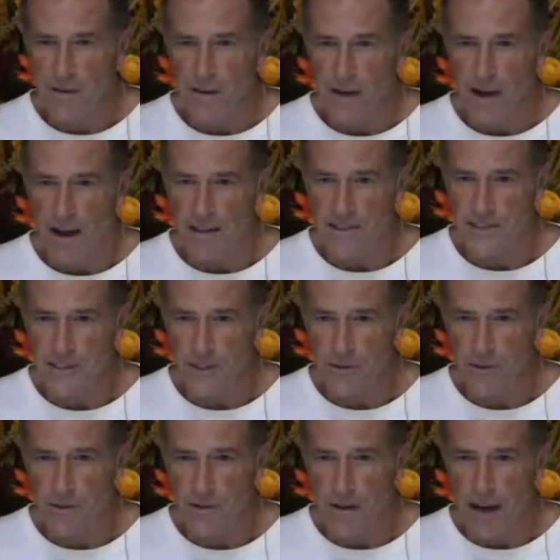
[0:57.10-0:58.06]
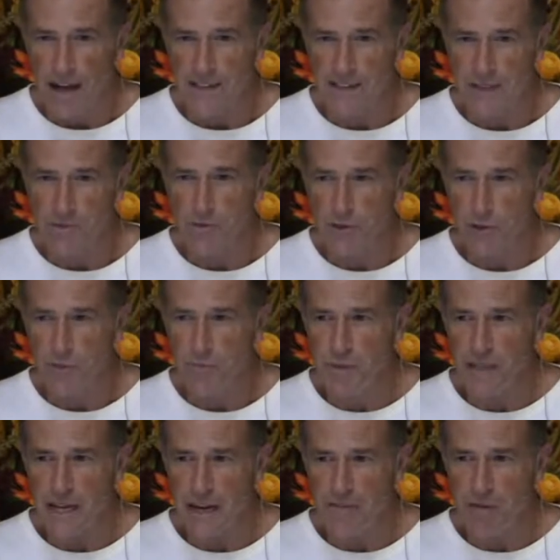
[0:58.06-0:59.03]
I said, would you
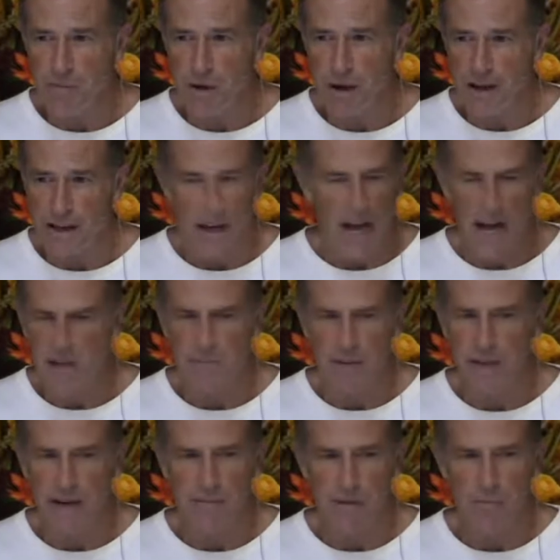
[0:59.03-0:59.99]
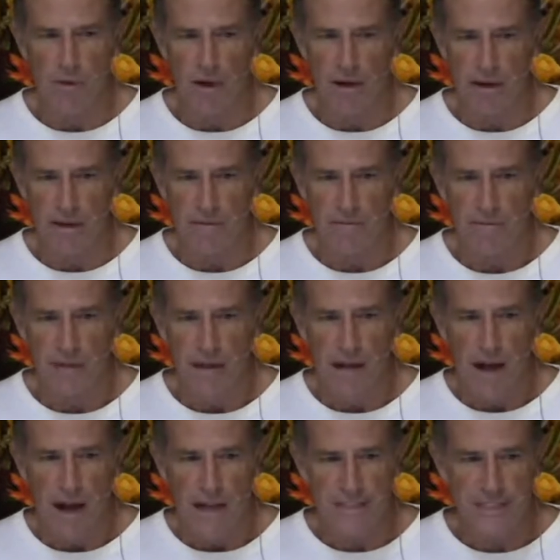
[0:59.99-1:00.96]
beat everybody? I'd beat everybody.
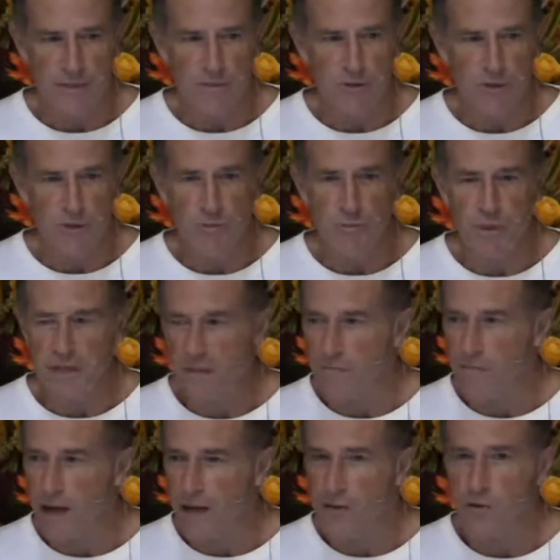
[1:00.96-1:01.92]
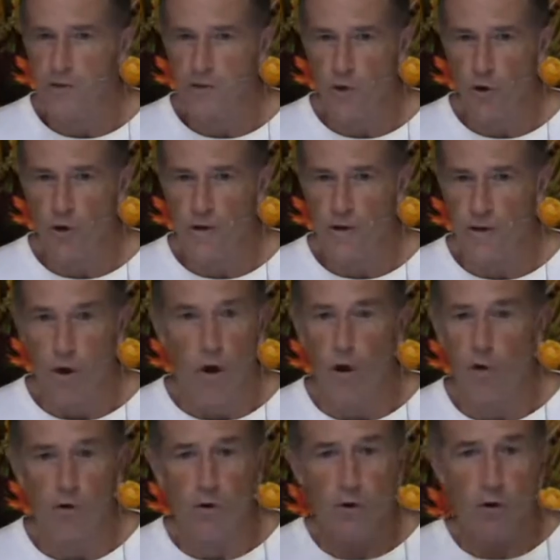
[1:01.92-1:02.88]
I said, would you beat Michael Jordan?
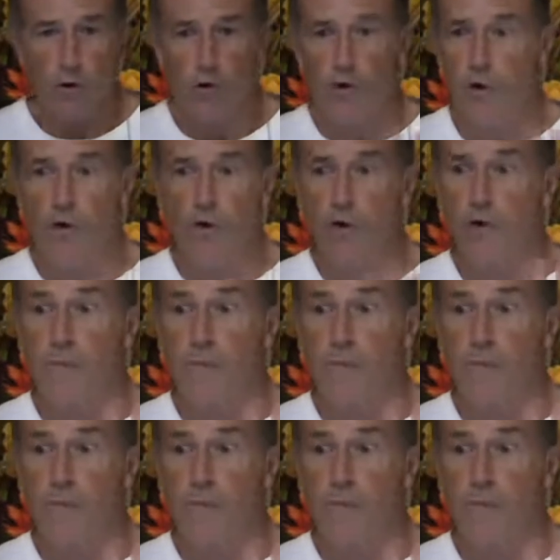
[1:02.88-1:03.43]
Oh, no.